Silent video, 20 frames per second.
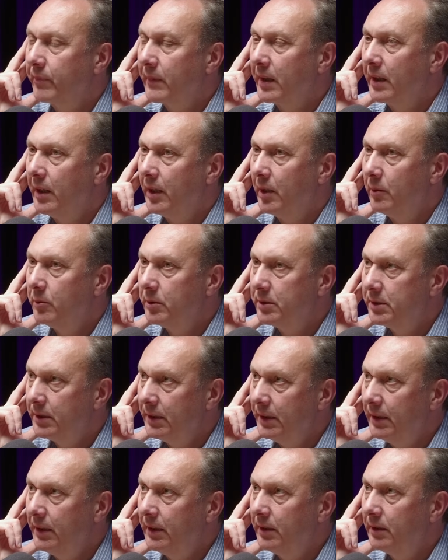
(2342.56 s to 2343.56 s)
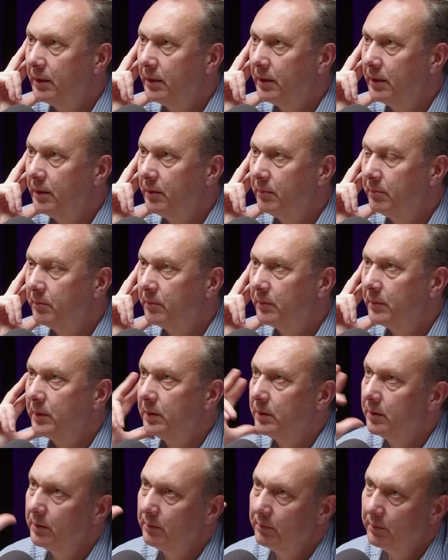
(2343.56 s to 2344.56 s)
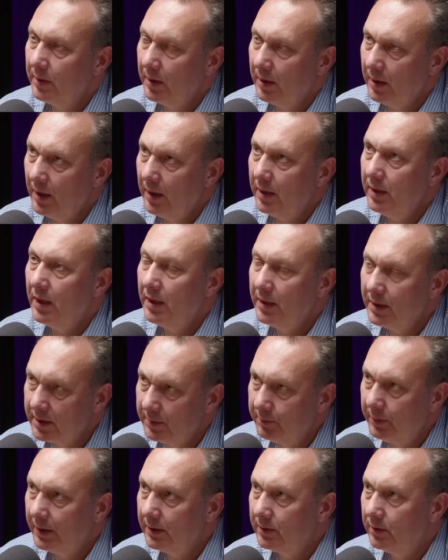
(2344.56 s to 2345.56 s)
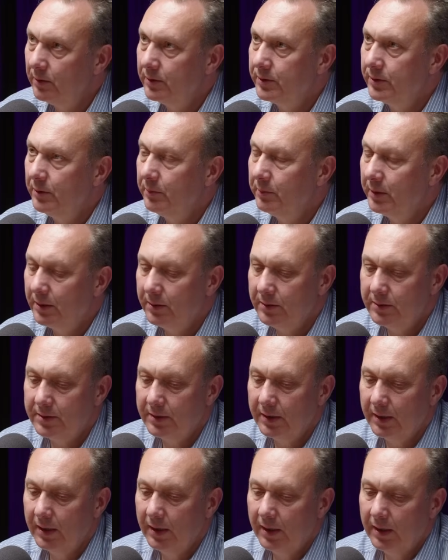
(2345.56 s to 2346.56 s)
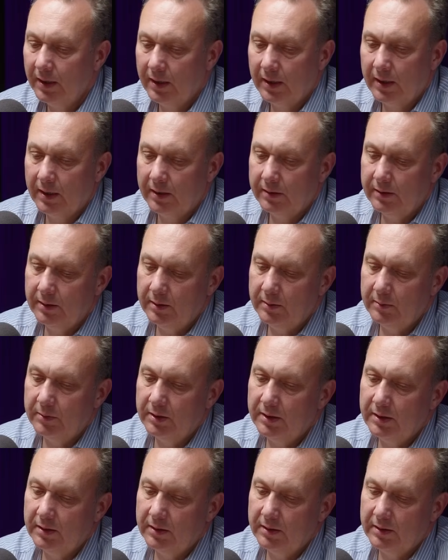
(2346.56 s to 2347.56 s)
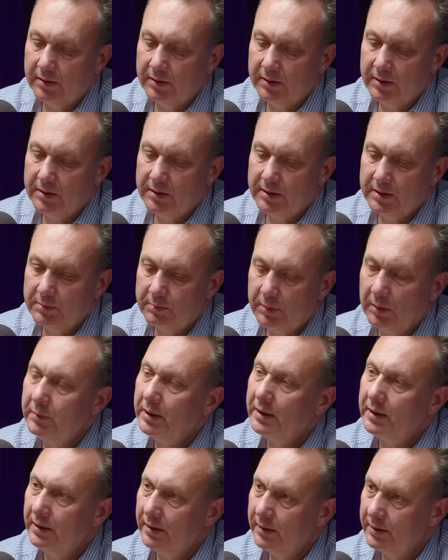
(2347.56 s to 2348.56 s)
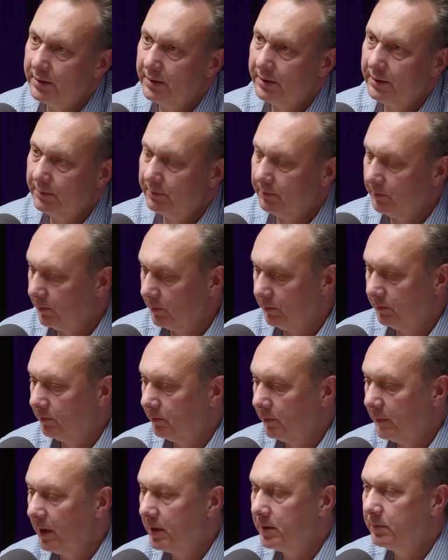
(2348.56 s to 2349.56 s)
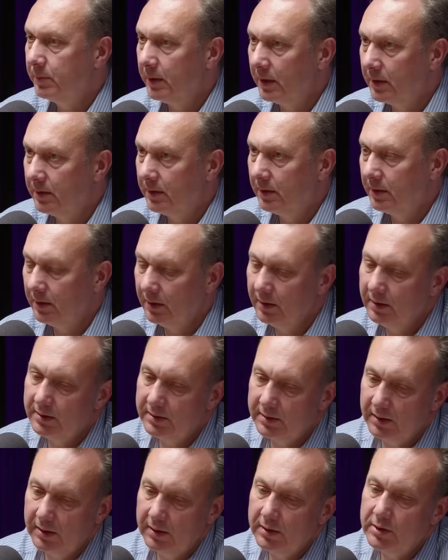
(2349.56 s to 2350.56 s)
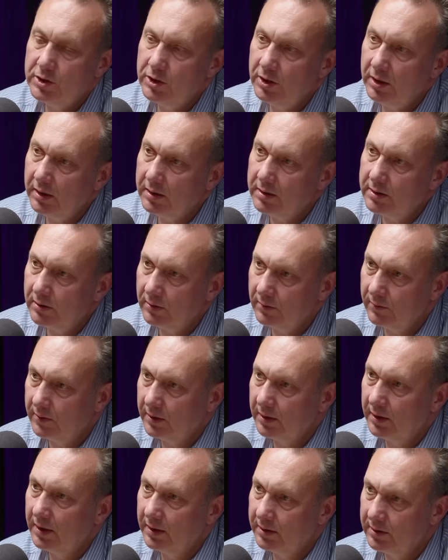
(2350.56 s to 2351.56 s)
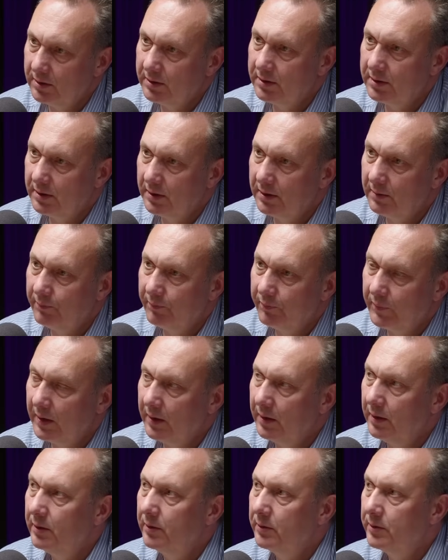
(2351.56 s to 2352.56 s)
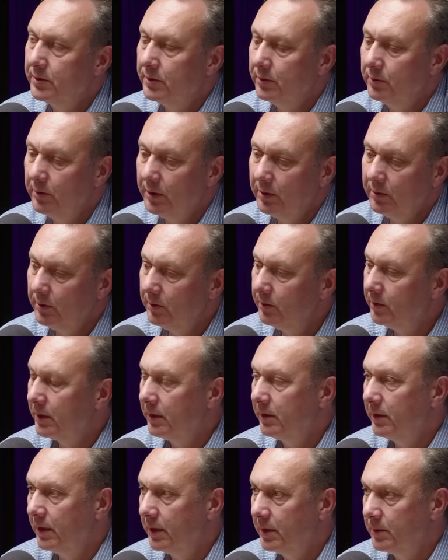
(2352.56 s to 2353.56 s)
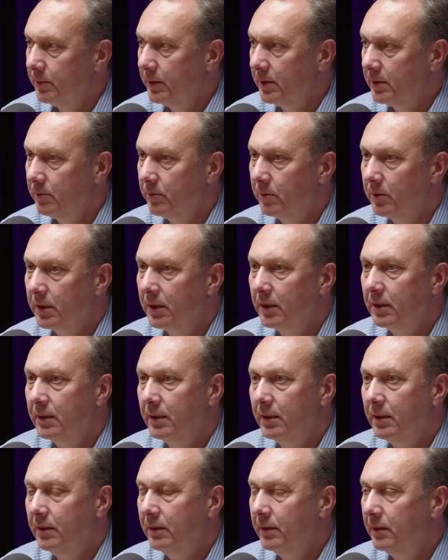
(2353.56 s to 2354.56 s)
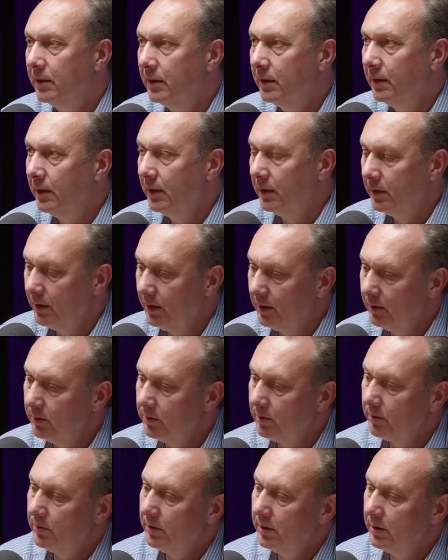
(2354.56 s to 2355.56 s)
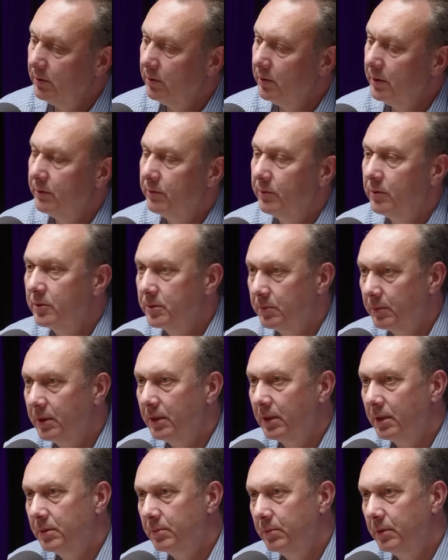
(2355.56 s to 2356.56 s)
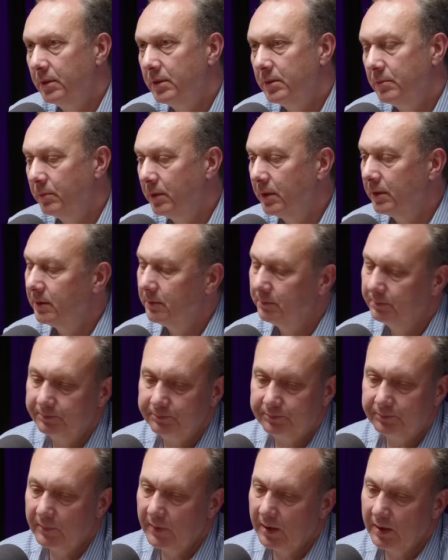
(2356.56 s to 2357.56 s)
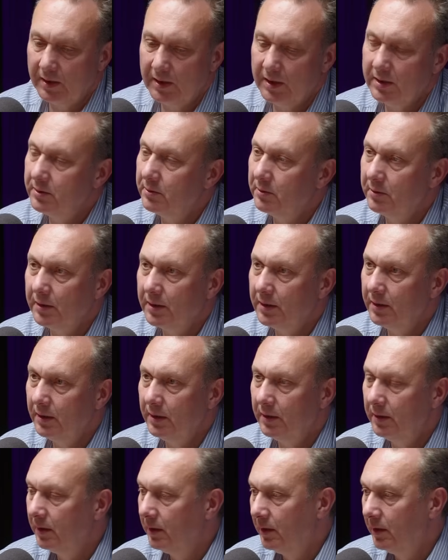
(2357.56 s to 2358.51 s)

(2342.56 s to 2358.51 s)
I would say I expect also because this public health aspect is in genes of the agency. Yeah. Also, when you look at the experts working there, they are not only law enforcement experts, but historically